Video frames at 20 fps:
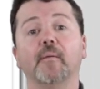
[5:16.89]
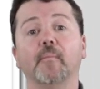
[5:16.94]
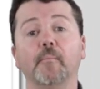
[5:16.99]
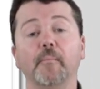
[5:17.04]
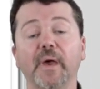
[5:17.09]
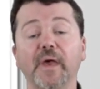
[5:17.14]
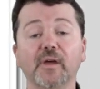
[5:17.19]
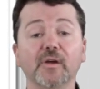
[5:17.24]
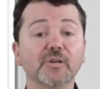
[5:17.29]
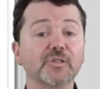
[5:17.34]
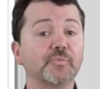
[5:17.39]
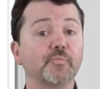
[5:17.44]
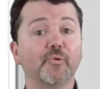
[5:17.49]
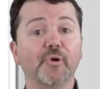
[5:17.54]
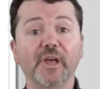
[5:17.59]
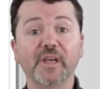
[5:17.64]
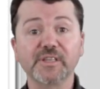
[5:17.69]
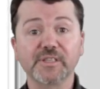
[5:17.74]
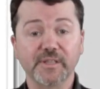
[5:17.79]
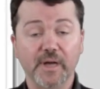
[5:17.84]

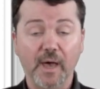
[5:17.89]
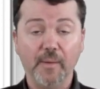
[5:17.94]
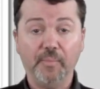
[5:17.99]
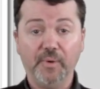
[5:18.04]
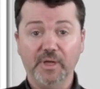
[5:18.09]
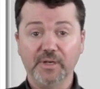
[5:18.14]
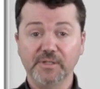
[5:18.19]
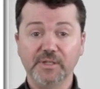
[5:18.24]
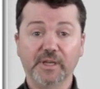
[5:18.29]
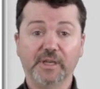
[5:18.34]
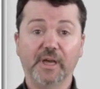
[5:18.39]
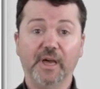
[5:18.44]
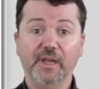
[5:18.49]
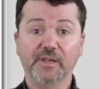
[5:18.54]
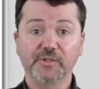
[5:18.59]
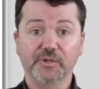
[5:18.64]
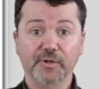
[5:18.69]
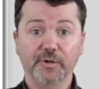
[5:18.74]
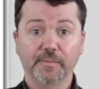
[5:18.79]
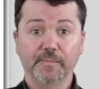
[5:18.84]
Myers-Briggs Type
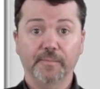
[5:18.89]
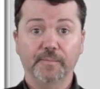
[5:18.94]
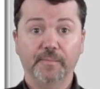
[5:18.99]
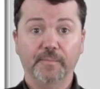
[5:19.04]
Indicator,